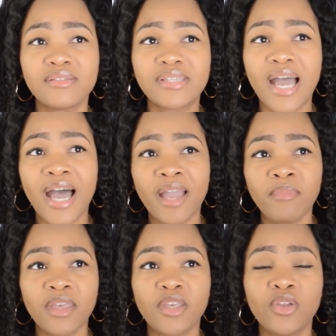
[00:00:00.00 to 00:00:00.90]
time,
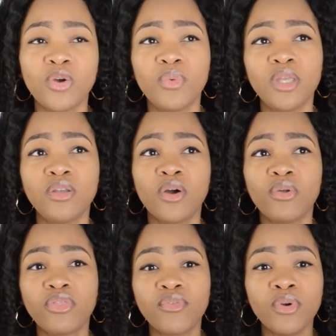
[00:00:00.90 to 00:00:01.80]
like, you know, we go
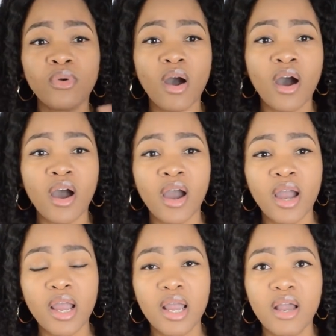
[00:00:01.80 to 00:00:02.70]
through
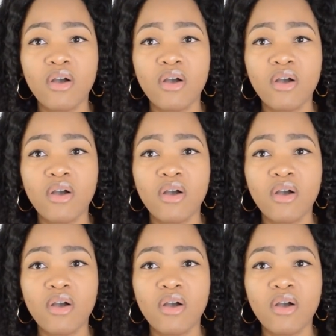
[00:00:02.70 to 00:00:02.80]
our